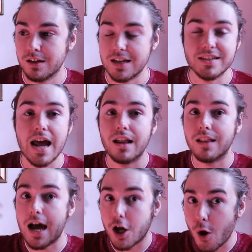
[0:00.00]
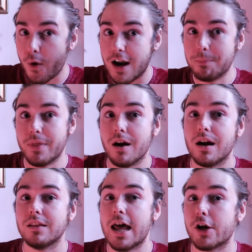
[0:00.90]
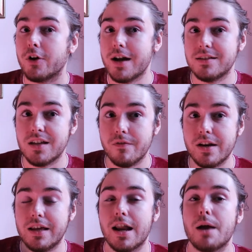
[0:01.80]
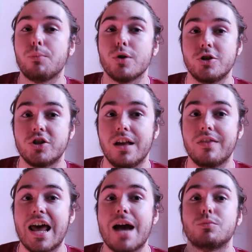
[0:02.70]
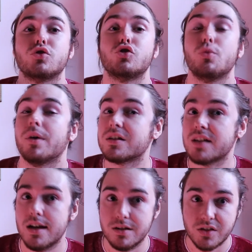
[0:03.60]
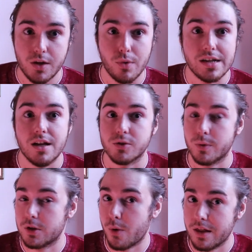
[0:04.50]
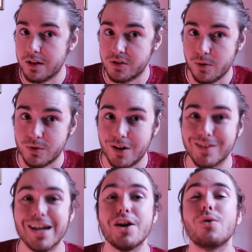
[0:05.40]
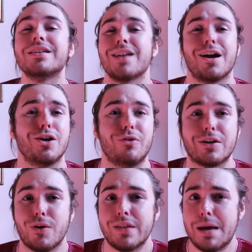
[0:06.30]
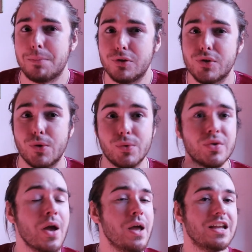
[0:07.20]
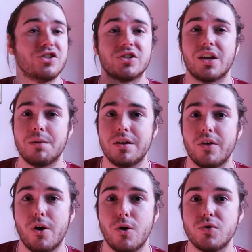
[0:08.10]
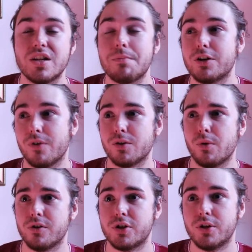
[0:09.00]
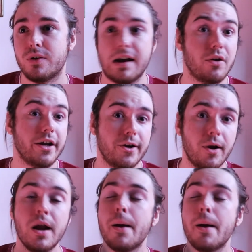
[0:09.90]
He's got a lot going up there and a lot of creativity, and I appreciate that. I'm super excited to see what he does with the Twilight Zone series. I know he's not going to direct all the episodes. He's just going to be the host. He might direct one or two. I don't know.